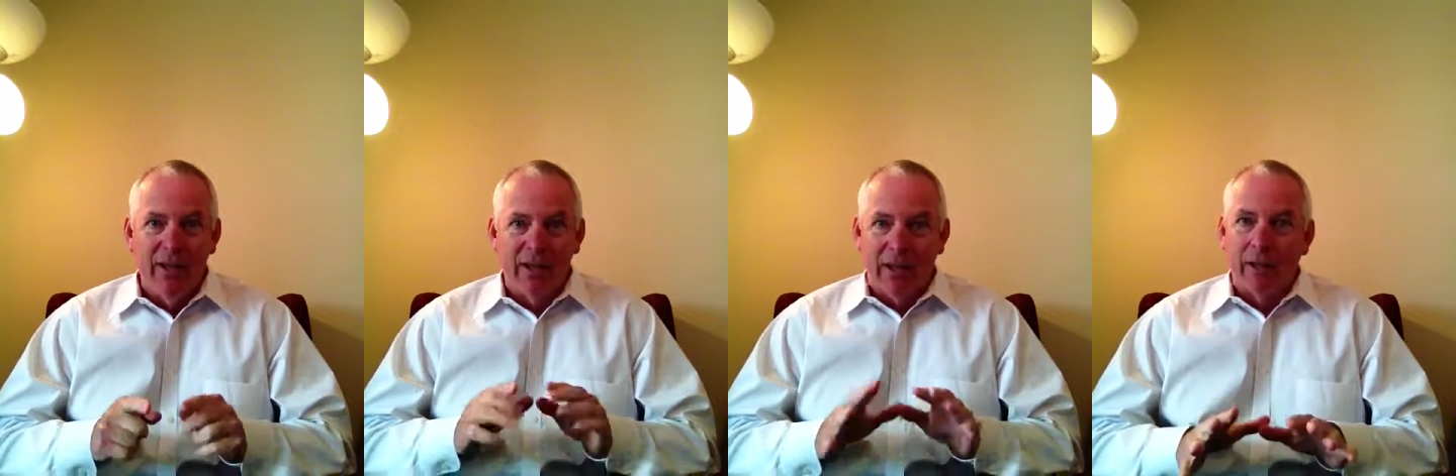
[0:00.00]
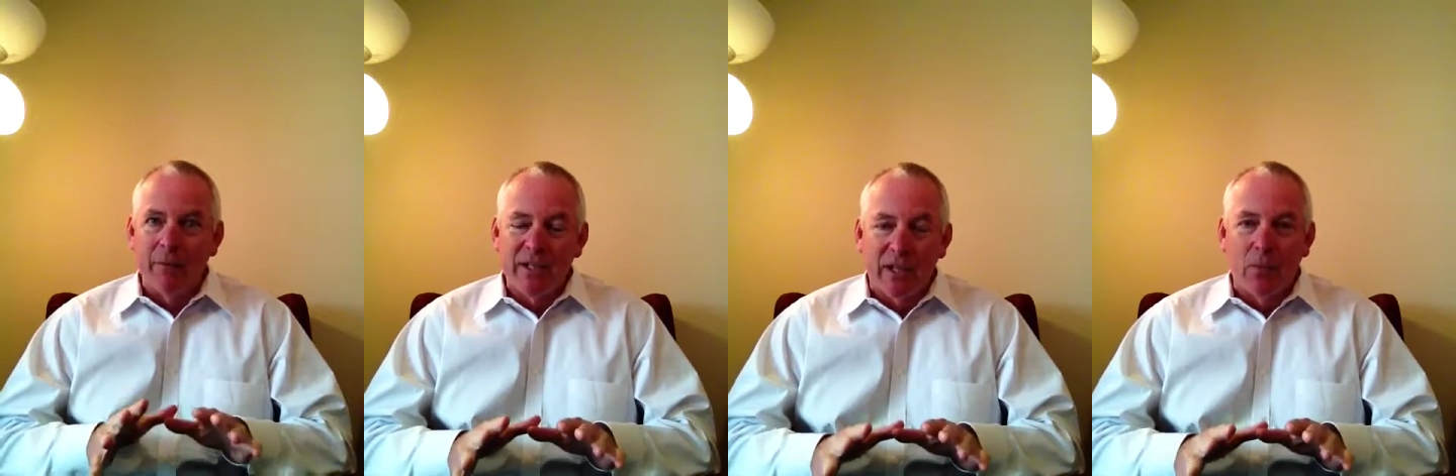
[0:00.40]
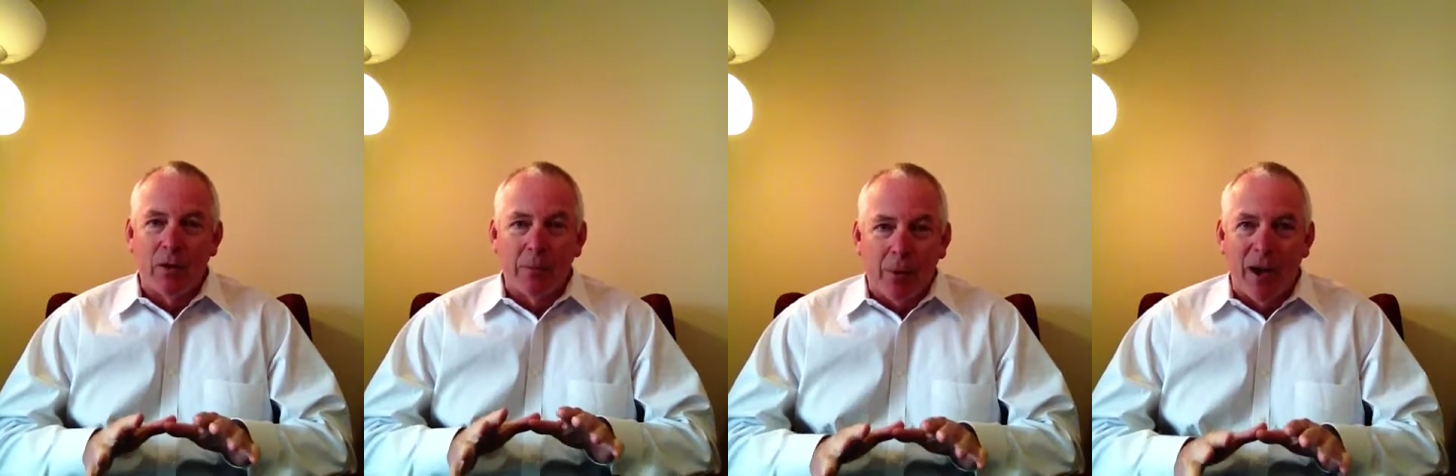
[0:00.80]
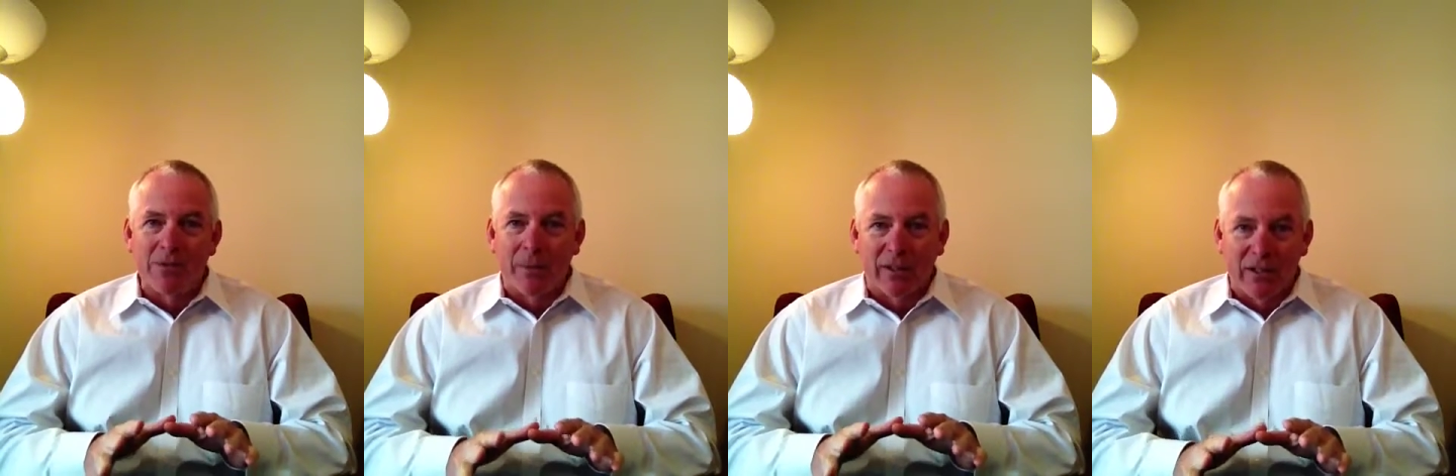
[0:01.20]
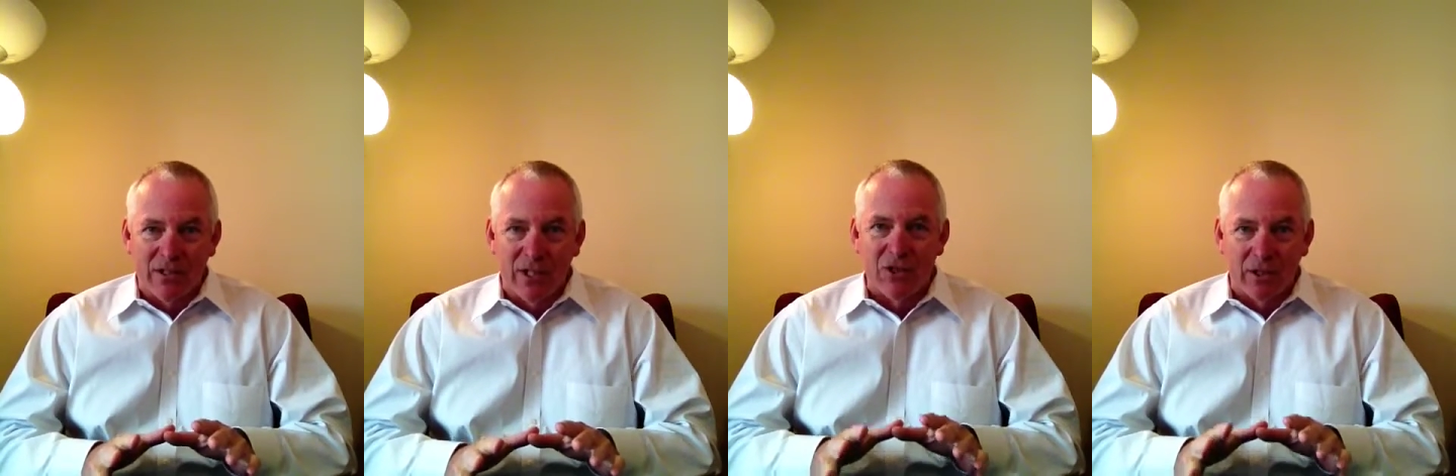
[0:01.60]
Now, let me tell you what a prospecting
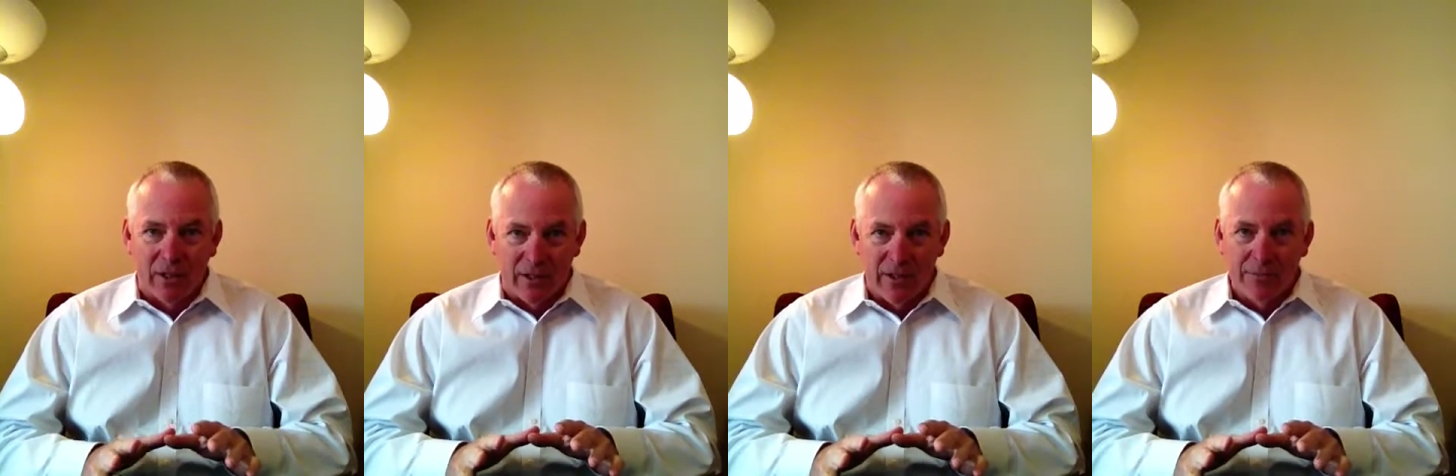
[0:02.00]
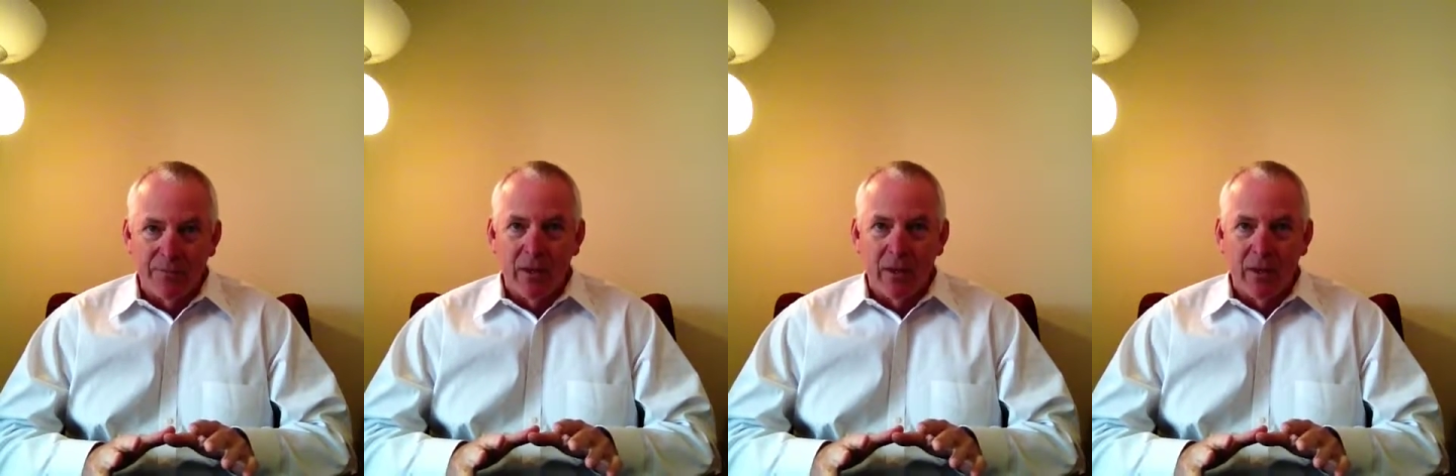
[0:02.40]
session is.